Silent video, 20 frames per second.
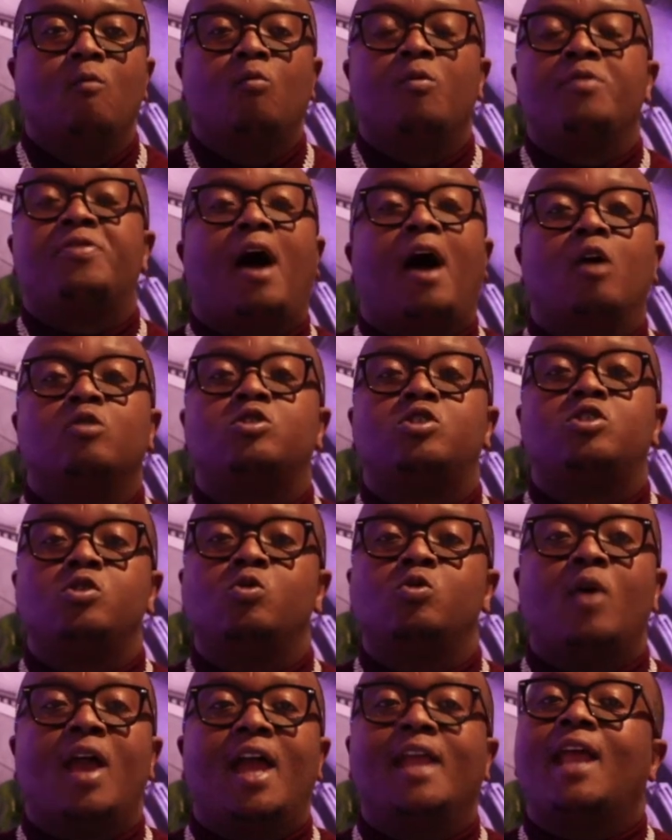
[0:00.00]
without
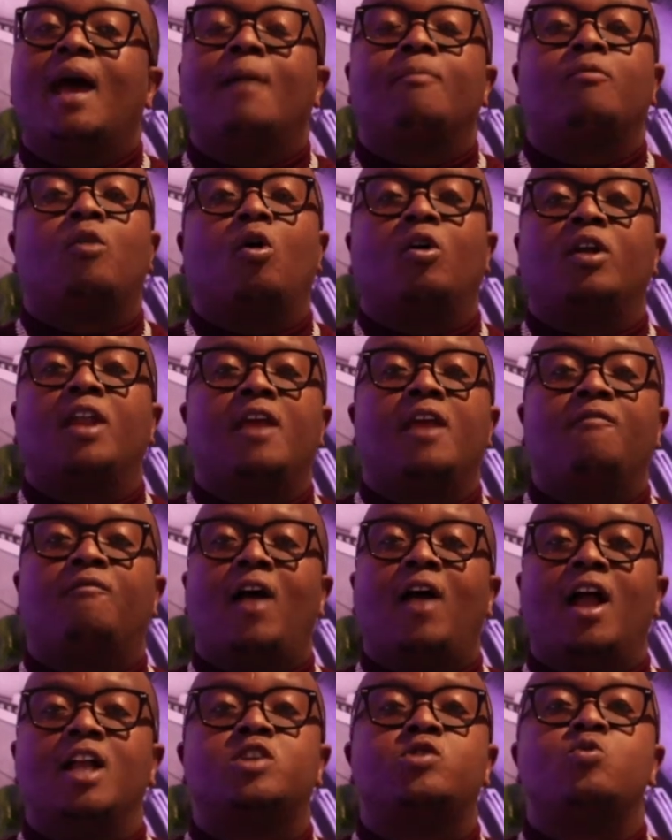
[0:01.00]
you. And I'm not going to
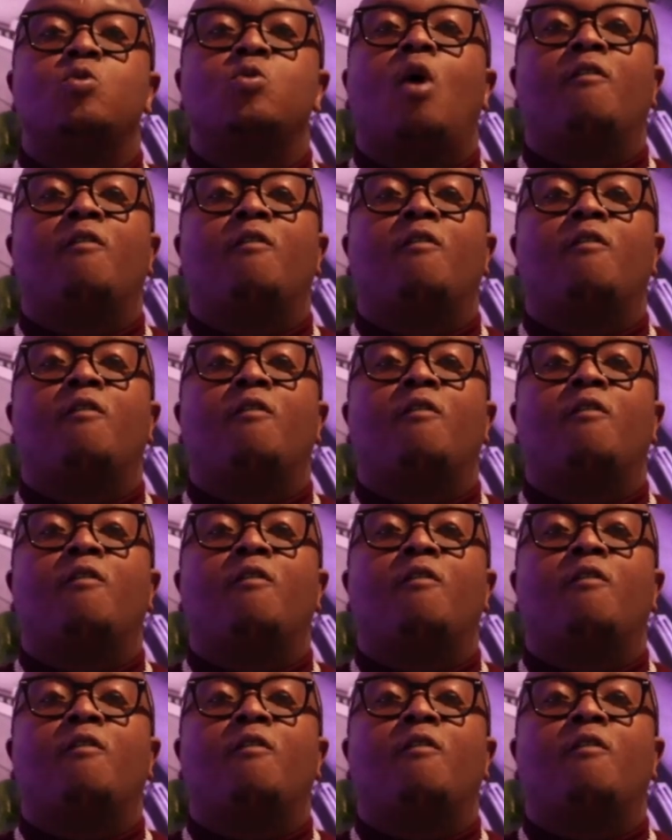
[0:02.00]
invite you.